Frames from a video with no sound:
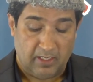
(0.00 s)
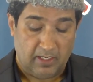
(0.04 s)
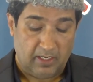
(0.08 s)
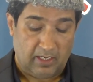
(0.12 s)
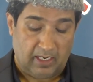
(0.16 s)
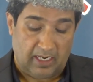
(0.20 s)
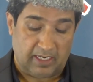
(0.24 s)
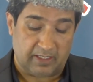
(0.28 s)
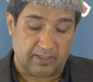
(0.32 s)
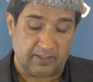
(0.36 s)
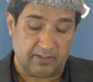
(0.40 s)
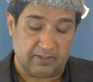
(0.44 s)

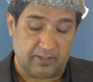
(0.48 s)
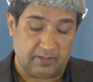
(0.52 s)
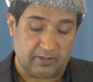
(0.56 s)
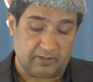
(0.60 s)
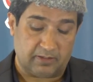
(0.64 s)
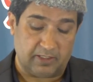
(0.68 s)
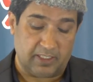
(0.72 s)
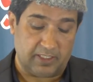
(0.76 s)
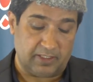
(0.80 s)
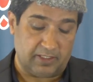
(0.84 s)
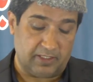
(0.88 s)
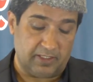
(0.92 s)
At this
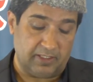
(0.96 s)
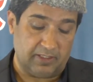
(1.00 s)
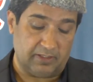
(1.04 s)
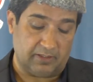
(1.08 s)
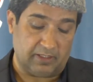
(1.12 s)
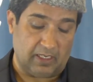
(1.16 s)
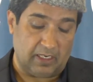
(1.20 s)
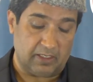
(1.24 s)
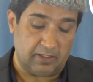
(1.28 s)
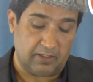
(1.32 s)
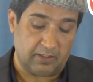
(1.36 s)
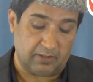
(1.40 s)
stage, he is
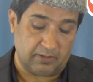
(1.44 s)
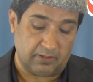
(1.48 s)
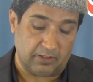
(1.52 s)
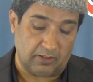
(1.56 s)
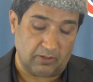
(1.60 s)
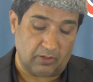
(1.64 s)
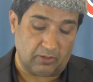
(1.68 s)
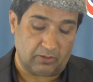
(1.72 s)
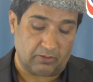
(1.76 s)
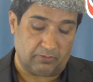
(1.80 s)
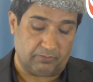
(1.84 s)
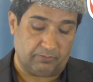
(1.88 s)
under the
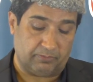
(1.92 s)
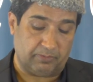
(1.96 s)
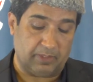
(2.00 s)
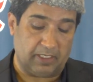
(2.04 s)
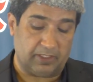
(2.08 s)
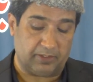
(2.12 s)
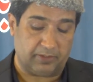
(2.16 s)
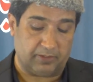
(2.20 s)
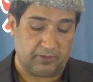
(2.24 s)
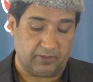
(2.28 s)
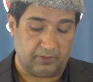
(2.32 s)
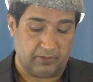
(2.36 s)
lot of
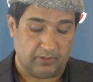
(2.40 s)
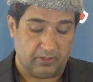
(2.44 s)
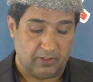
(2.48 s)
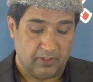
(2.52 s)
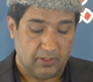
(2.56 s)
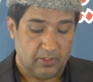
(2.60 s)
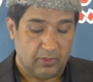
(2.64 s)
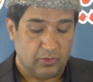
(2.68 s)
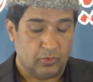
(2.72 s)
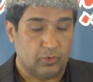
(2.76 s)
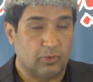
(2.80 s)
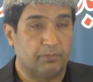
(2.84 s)
pressure
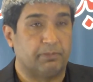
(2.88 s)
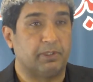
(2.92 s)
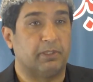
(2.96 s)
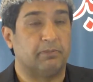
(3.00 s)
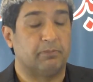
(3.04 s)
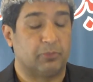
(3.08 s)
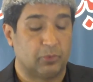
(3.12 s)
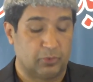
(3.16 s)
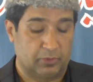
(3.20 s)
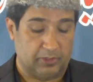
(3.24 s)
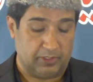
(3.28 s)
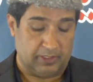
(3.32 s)
to be
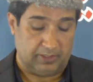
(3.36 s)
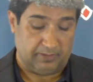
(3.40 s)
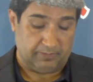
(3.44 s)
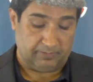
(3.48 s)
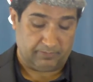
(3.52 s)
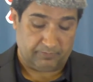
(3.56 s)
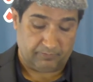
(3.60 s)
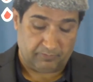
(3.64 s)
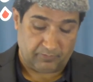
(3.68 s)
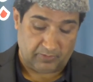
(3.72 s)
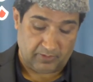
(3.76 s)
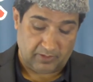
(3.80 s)
musi.
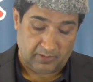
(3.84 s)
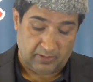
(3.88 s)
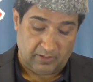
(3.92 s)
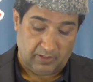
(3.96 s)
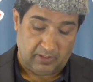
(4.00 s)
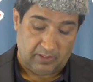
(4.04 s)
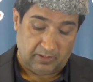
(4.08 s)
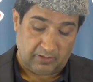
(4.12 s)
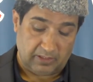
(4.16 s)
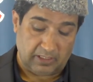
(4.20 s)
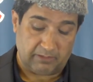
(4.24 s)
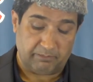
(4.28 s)

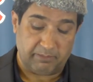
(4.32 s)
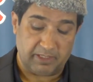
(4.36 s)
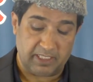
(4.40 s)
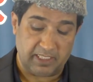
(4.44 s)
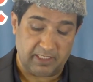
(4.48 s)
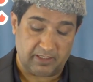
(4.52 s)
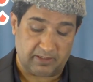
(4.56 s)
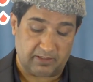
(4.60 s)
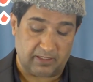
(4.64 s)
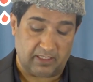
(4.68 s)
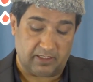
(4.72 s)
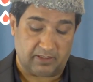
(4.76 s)
That
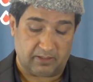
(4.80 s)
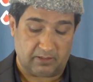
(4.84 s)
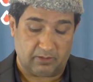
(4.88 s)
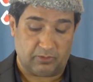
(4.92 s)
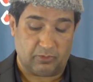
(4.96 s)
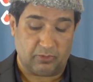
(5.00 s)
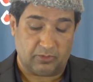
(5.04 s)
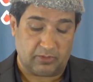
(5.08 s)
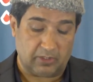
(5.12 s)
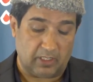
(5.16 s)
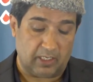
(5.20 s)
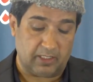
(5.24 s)
means that to
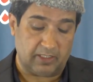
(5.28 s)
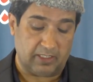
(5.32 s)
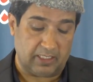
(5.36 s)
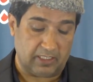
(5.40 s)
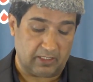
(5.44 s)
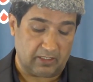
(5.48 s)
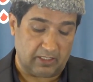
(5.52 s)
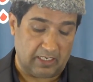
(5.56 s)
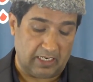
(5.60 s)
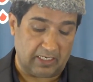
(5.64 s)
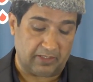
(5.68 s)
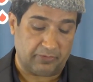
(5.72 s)
sign
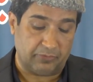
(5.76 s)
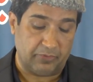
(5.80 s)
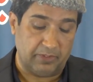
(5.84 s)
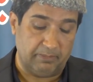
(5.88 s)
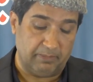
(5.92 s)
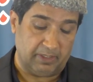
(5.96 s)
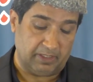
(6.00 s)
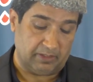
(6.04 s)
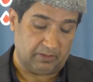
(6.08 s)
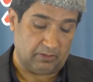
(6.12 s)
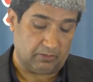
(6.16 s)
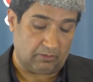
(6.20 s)
an
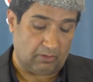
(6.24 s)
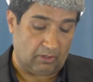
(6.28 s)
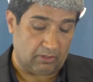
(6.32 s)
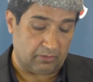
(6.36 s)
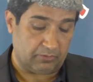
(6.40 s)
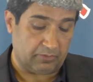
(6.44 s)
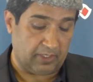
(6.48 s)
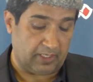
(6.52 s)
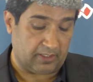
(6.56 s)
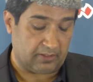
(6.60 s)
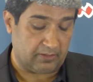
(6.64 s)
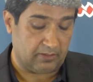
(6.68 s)
agreement or
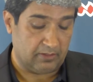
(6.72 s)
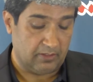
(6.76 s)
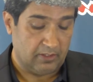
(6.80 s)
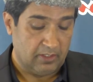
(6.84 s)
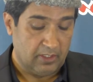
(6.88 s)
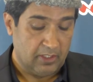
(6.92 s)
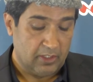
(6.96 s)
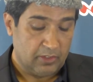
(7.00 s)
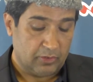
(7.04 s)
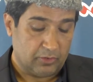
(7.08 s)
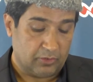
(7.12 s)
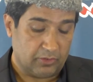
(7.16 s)
contract
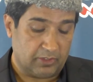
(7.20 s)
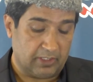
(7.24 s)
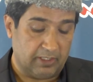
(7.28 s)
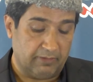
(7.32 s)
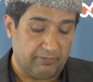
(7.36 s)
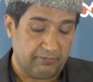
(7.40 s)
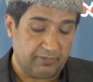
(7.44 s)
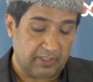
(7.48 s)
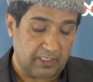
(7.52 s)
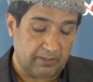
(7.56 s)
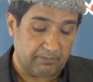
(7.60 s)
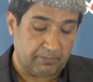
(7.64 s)
to
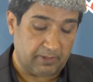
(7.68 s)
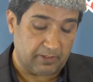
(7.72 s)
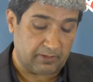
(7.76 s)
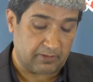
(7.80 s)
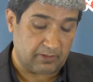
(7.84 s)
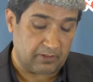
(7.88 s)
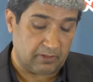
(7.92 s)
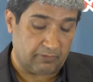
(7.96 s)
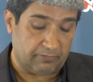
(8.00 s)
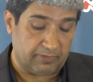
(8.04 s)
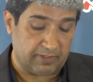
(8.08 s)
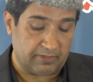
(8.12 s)
give
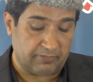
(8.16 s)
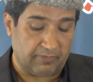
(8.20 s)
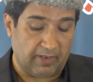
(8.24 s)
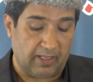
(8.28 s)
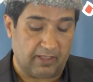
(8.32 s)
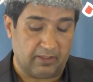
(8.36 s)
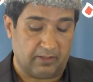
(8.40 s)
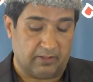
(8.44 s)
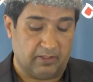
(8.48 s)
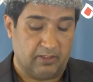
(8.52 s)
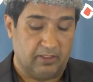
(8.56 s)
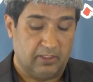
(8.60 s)
10% of his
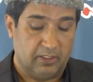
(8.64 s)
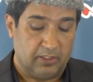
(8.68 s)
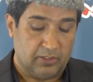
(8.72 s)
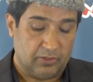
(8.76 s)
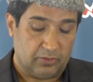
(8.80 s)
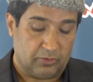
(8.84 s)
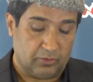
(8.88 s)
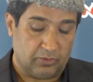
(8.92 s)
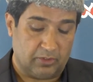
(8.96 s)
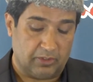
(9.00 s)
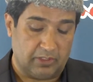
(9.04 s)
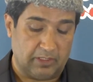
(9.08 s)
wealth
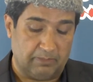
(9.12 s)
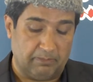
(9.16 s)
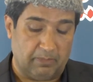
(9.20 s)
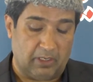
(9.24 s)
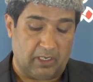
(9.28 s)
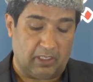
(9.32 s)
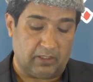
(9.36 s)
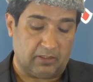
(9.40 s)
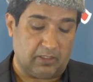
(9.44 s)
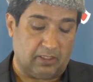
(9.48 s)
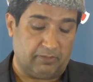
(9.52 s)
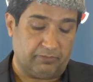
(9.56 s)
to the
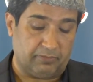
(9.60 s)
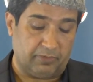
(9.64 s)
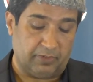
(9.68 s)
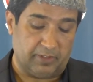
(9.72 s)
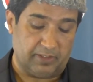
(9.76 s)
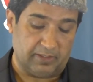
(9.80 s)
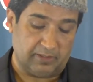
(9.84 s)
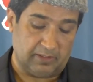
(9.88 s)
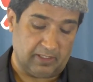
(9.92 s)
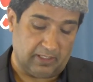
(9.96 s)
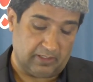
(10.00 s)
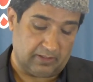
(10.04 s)
Jamaat after
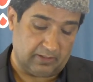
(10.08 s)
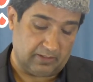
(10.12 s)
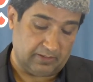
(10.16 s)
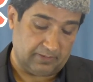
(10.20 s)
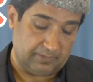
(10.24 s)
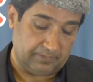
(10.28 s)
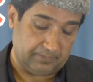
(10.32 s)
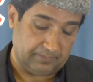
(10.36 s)
his death.